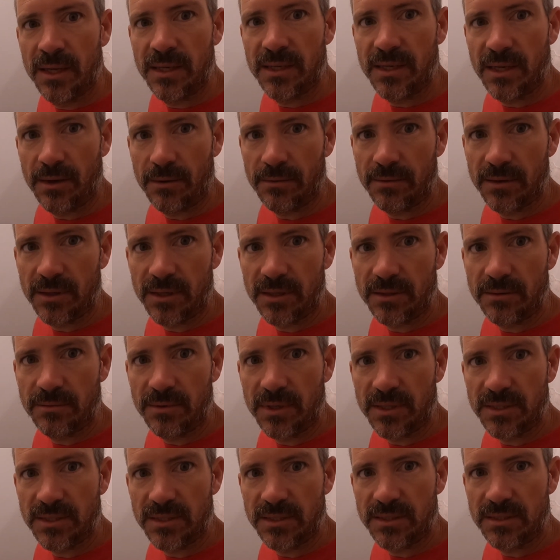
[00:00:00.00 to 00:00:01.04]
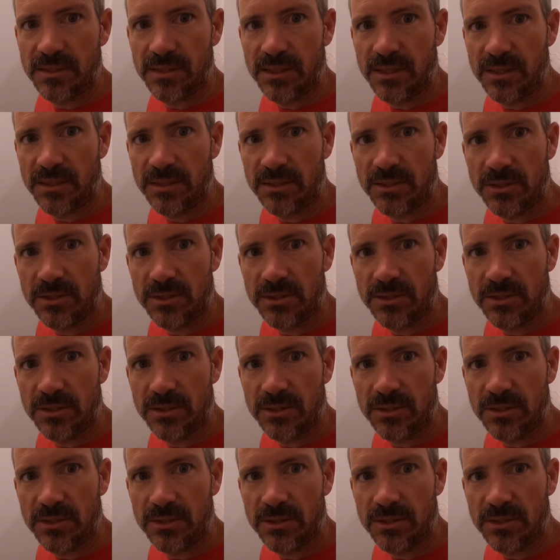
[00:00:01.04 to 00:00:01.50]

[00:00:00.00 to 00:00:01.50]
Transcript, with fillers: Now we're gonna get the rest of this thing